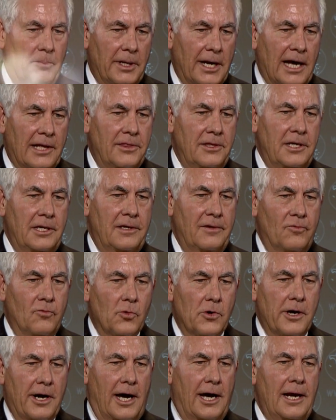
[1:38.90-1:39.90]
But I think if
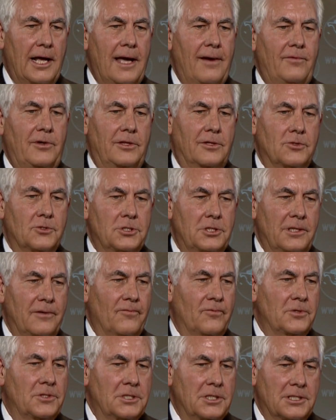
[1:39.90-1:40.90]
we're not having those
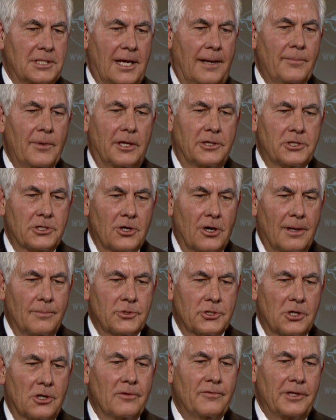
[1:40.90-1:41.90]
differences, I'm not sure I'm
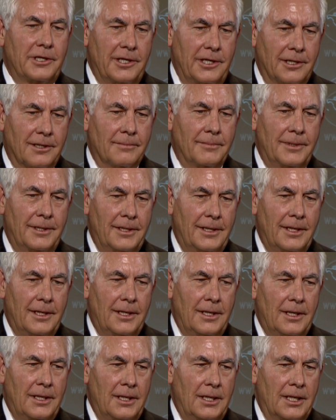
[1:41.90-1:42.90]
serving him.
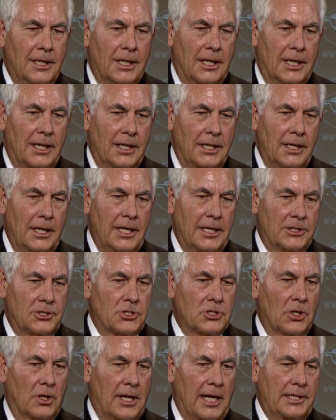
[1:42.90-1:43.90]
Uh, and
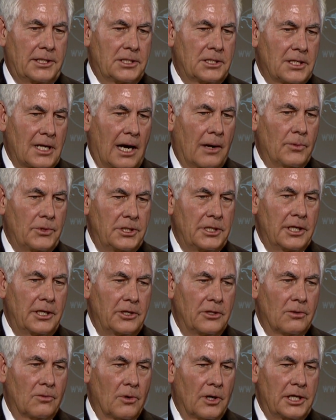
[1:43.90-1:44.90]
so I would tell
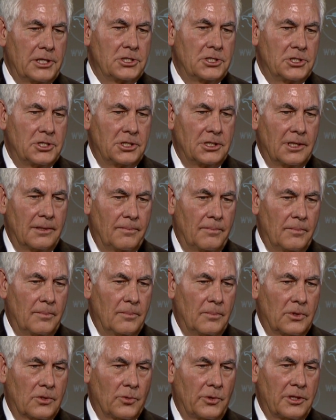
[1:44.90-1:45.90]
you the relationship
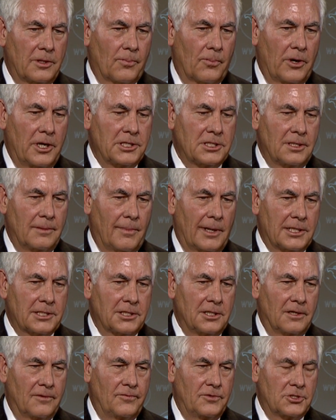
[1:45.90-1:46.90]
between the president and
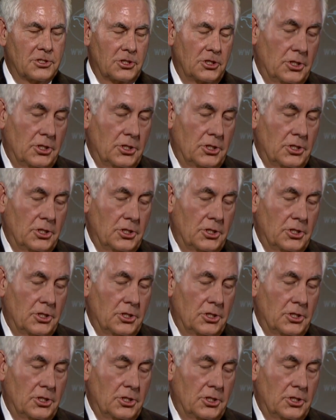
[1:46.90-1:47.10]
myself is